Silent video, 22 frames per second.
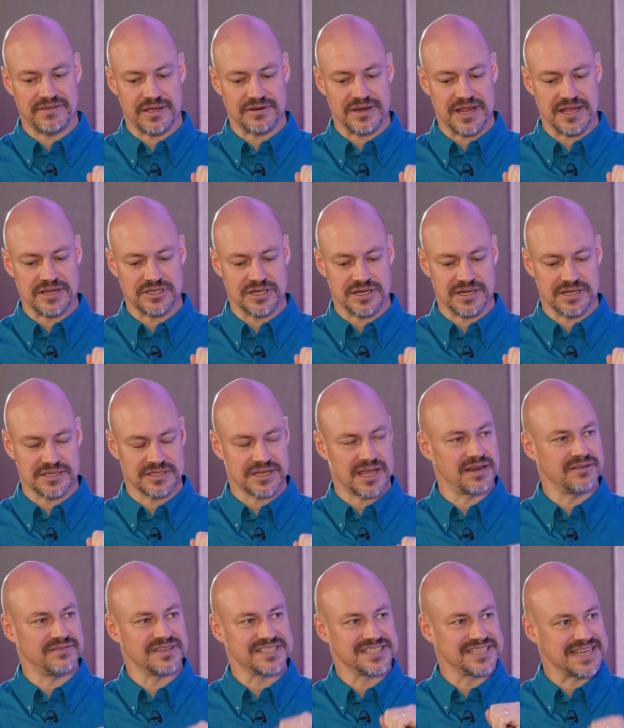Foundation as
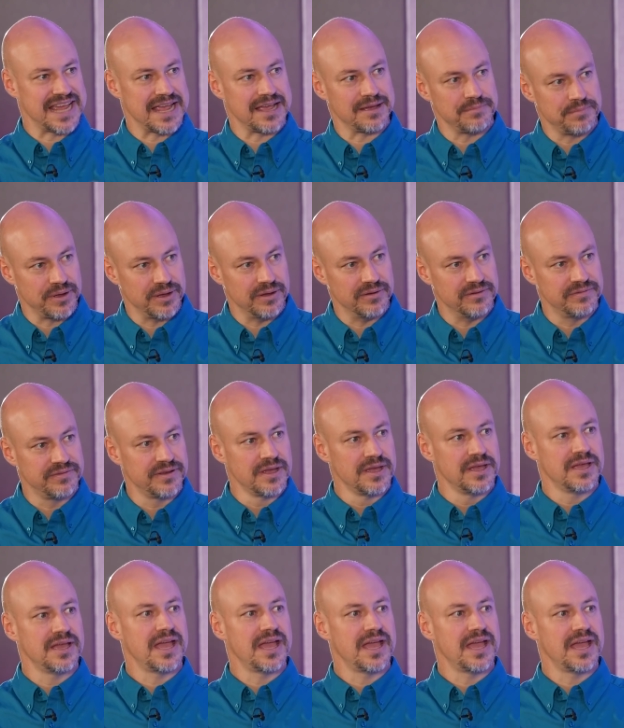kind of a stamp of,